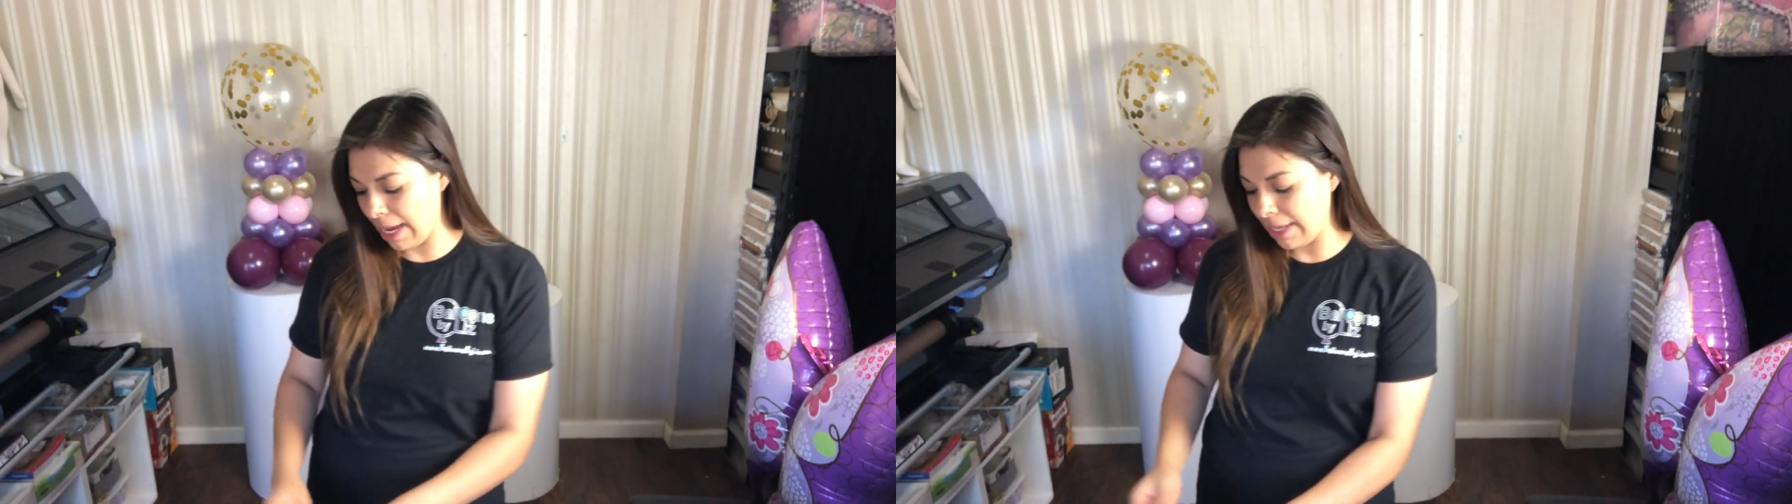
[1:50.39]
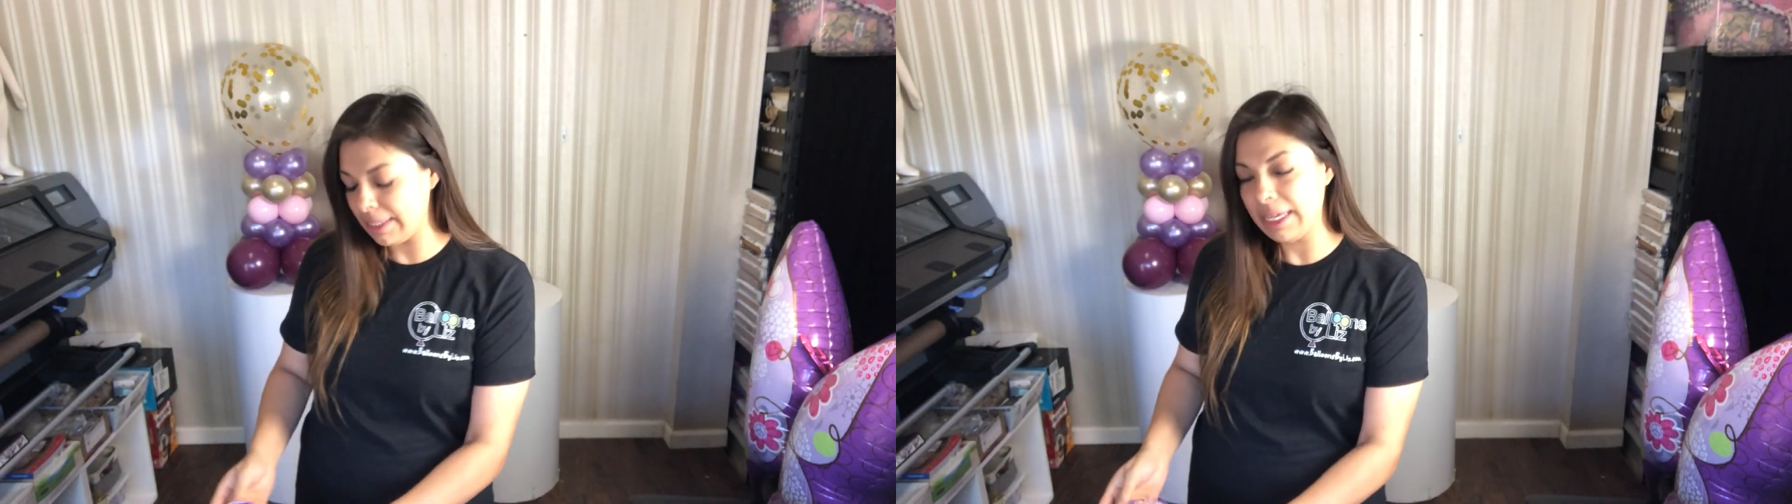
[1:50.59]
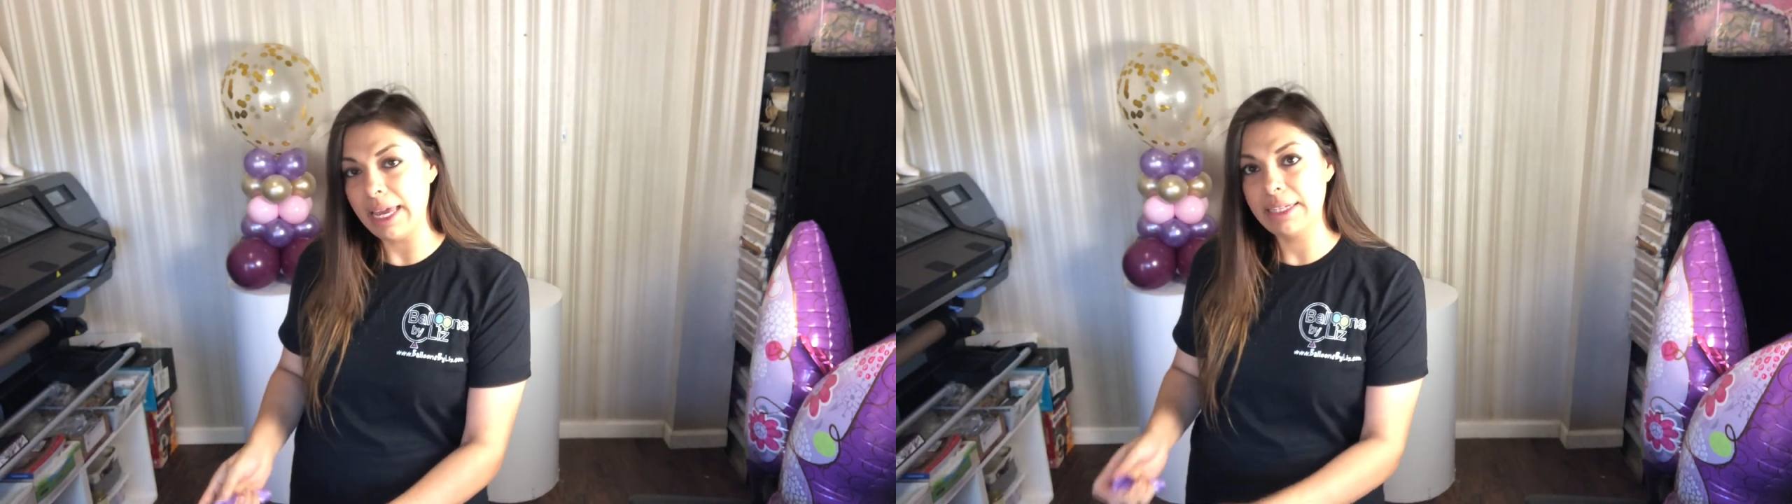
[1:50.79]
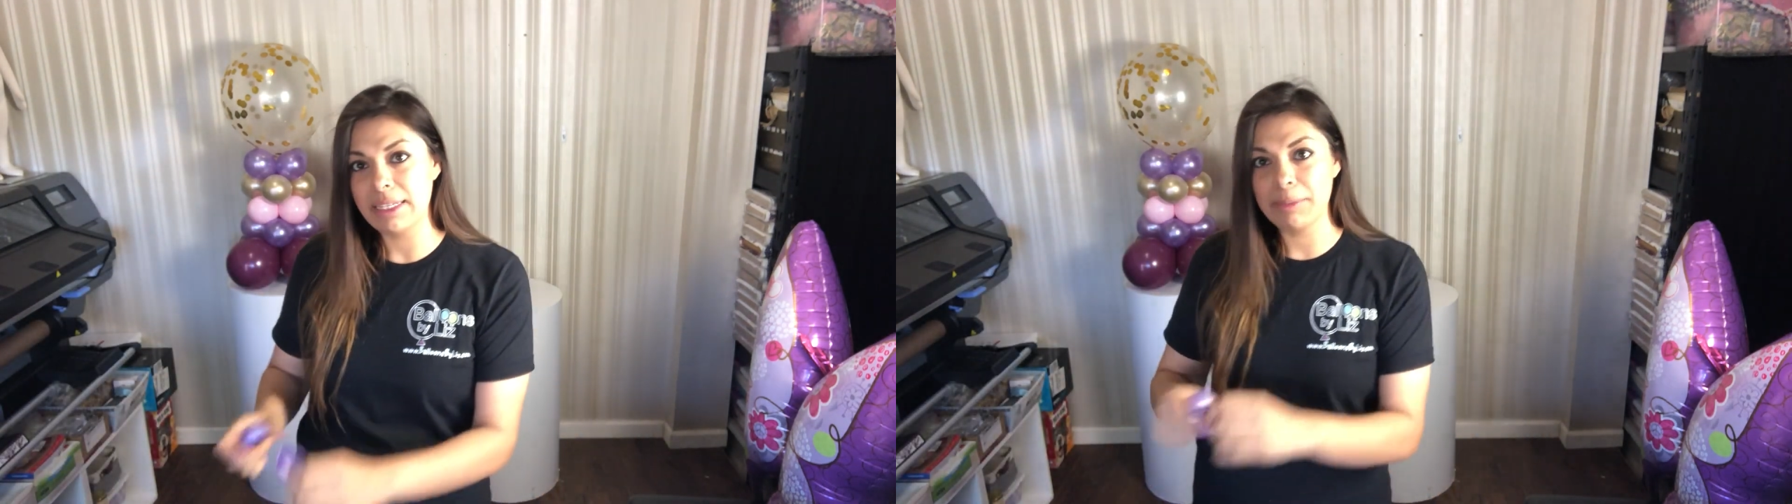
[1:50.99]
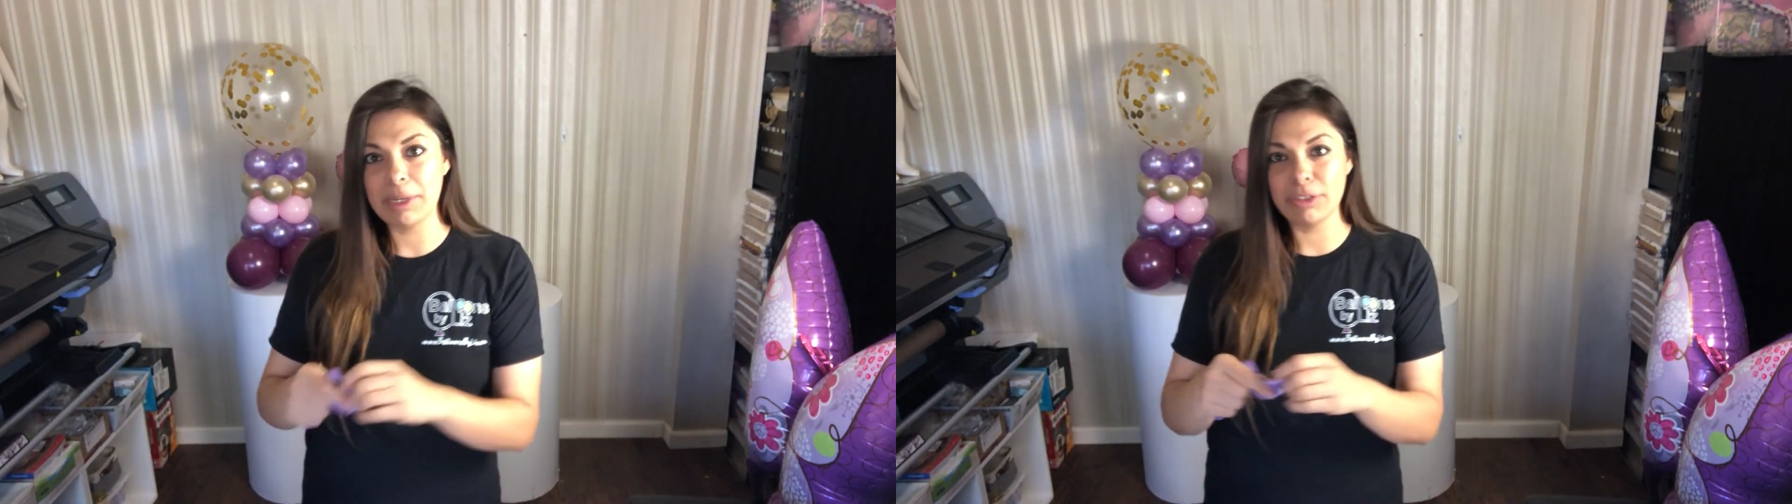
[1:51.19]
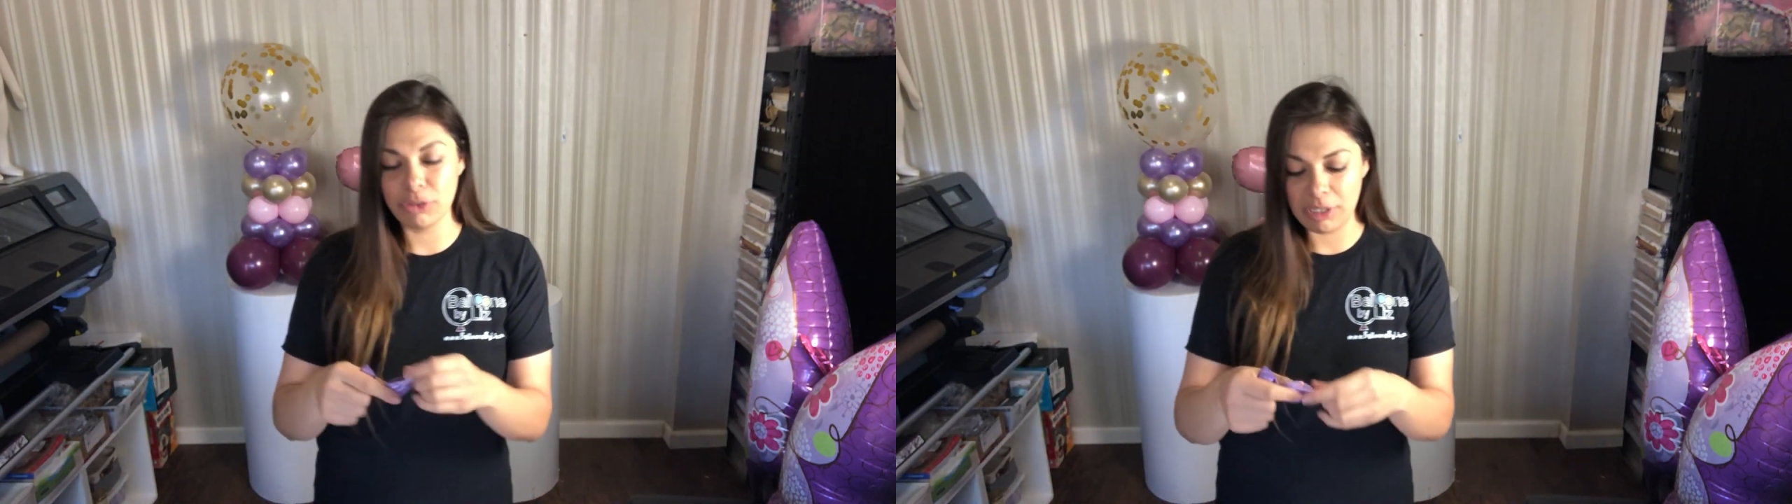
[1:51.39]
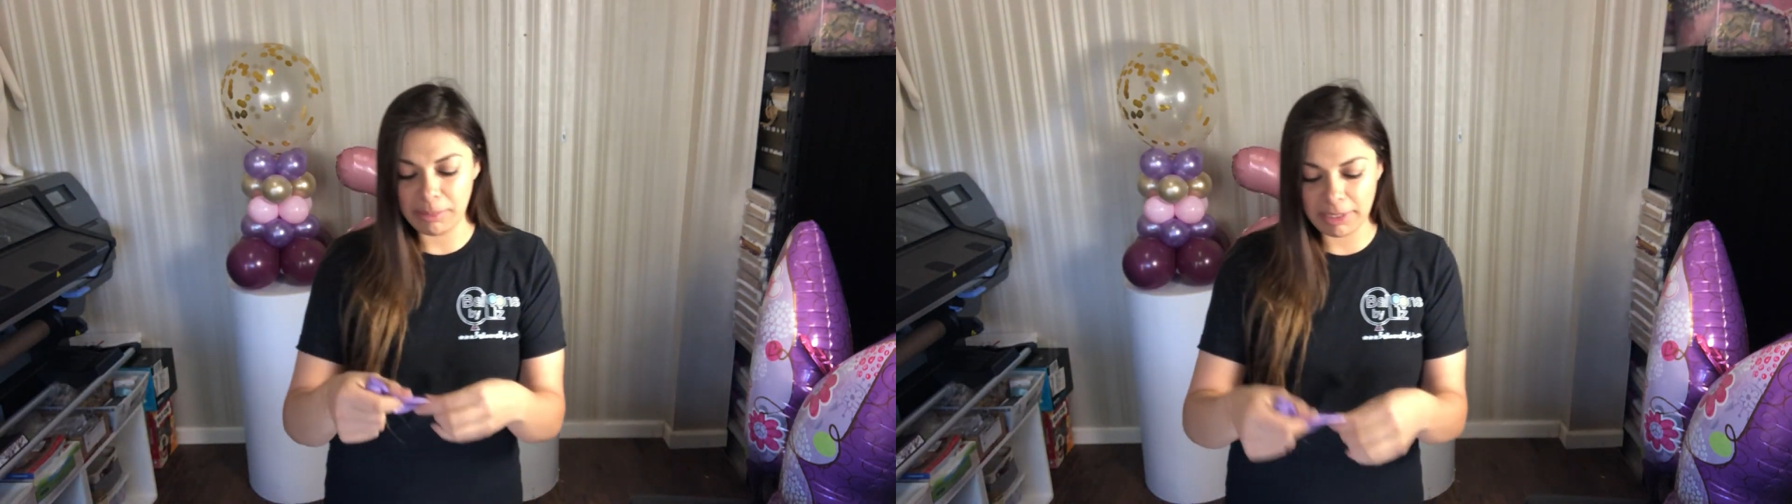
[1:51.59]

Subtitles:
at the end I'm going to join them all